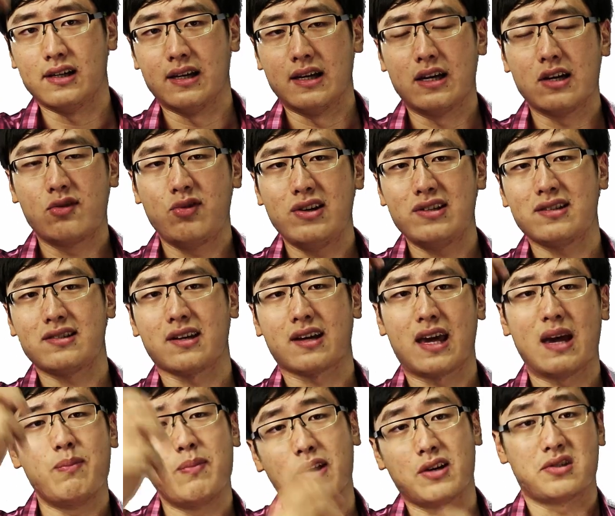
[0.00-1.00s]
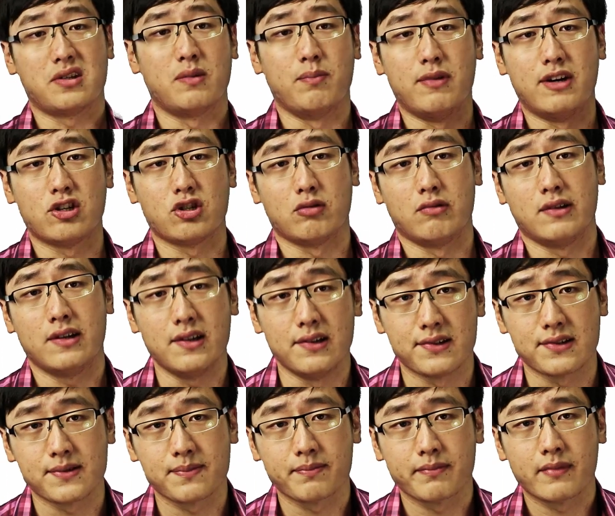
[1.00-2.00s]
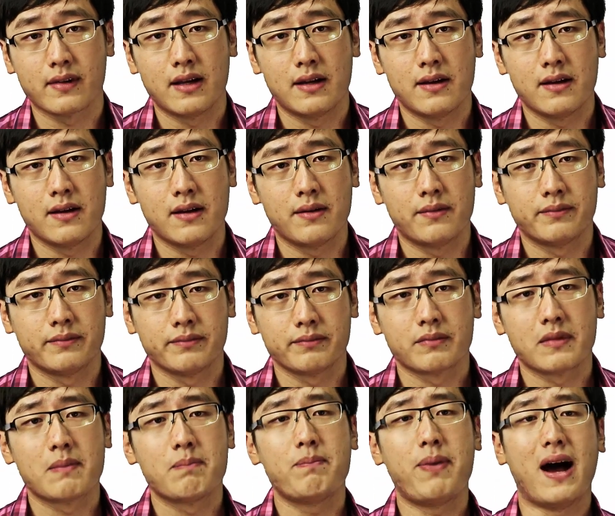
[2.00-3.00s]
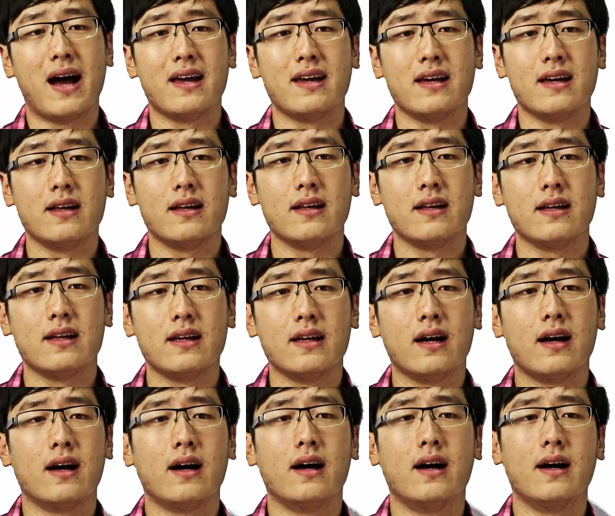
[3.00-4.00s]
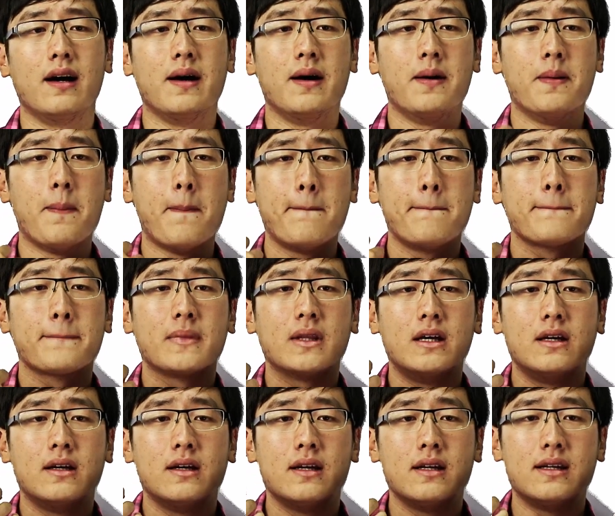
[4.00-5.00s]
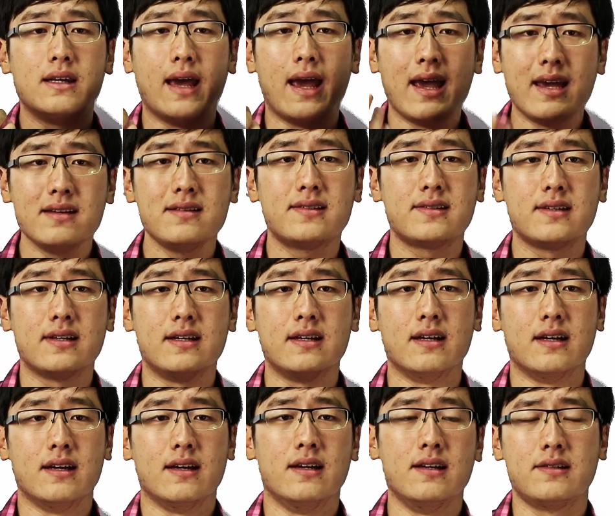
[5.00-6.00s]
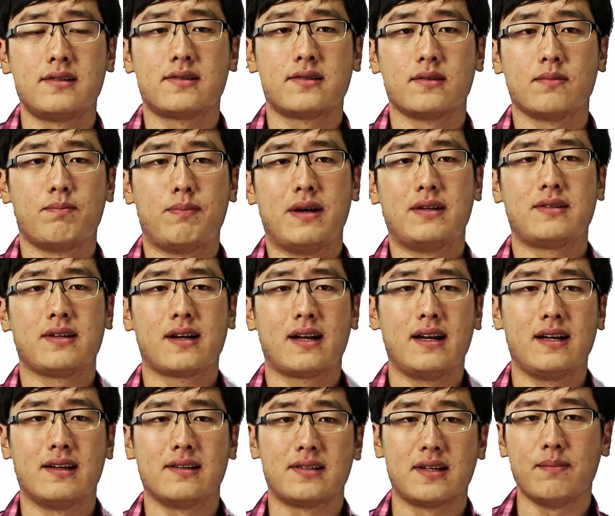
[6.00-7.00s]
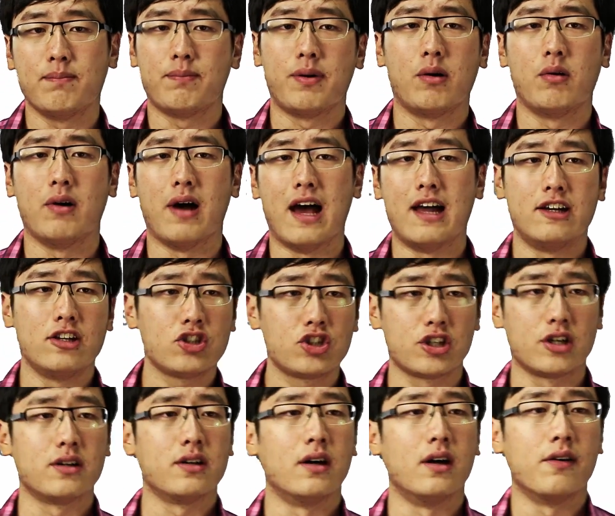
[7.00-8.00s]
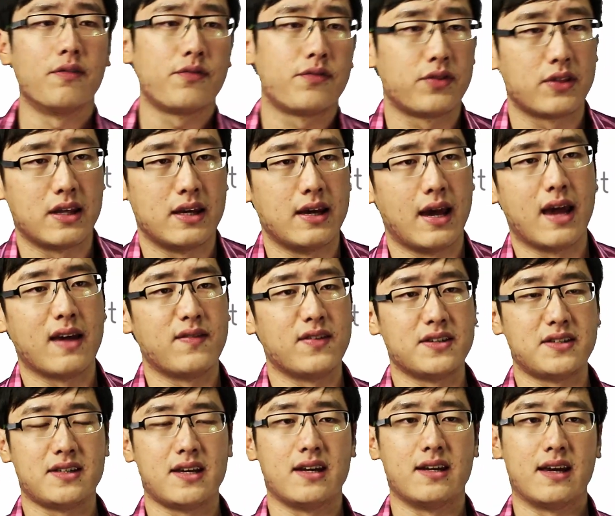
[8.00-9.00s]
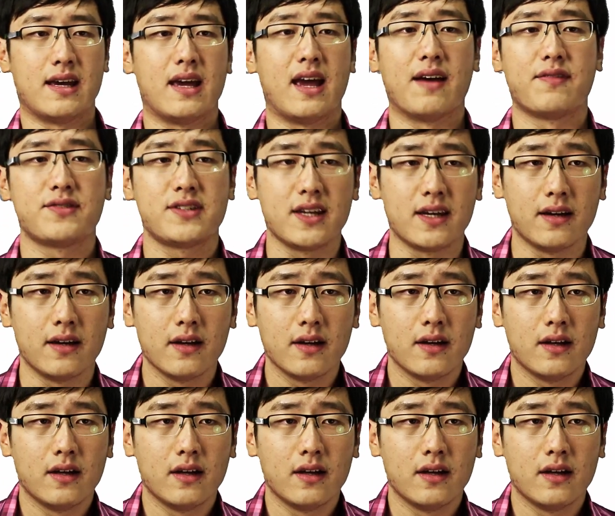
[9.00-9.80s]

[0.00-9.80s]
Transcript: it increases again because of diminishing returns. But um, the AC is basically the simple addition of the AVC and the AFC,